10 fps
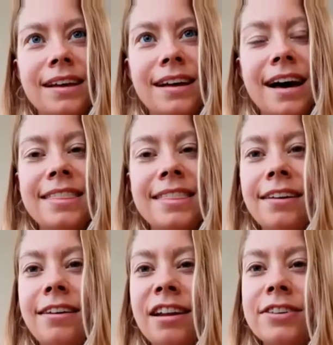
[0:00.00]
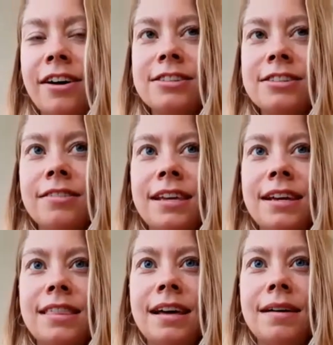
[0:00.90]
i think a lot of us also think
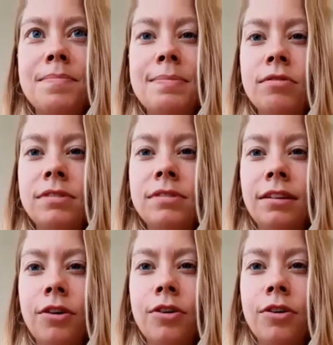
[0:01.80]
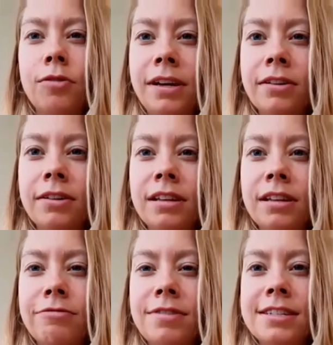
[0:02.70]
that people will look weird
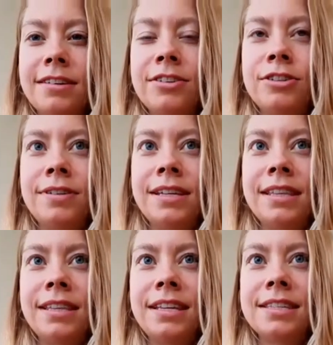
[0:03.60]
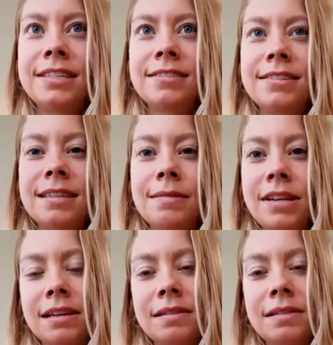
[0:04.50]
if we start doing these
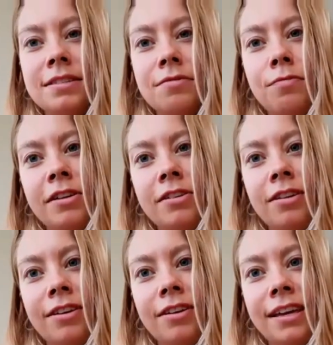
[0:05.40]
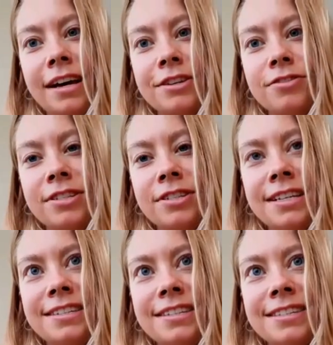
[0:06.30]
sometimes weird looking
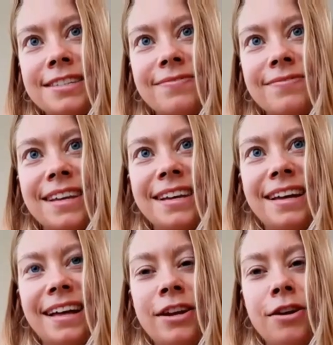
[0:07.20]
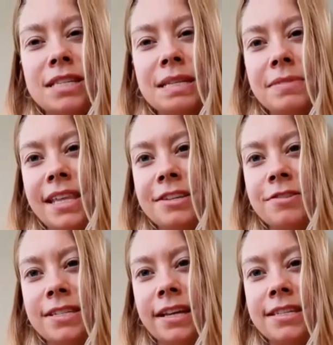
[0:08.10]
exercises i know some of the
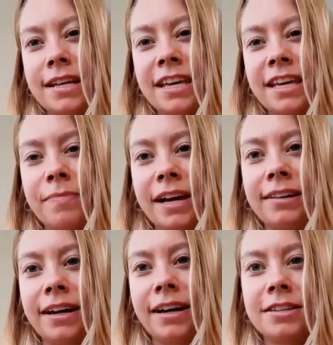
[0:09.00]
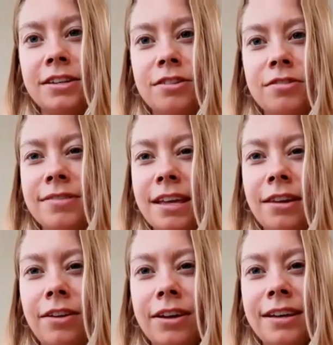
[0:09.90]
exercises i give my clients to do they
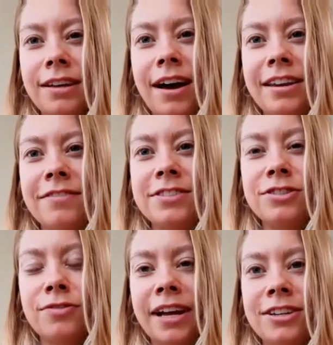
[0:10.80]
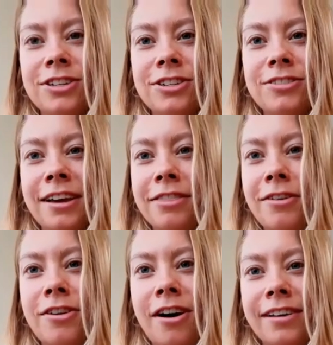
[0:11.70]
look kind of strange like
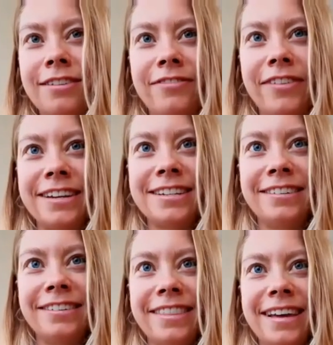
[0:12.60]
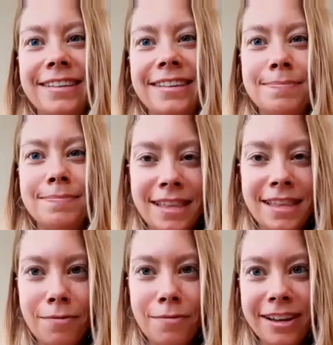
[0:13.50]
they're not conventional things but they
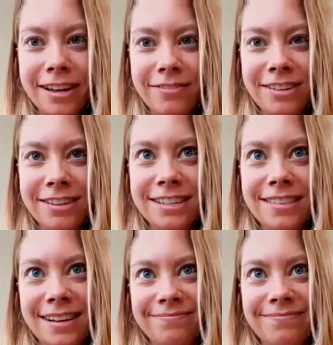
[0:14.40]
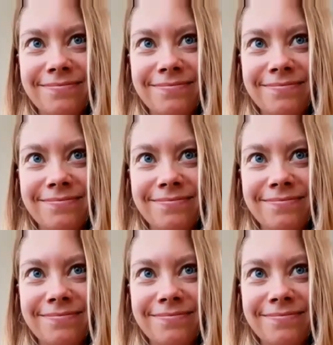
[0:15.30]
work if you do them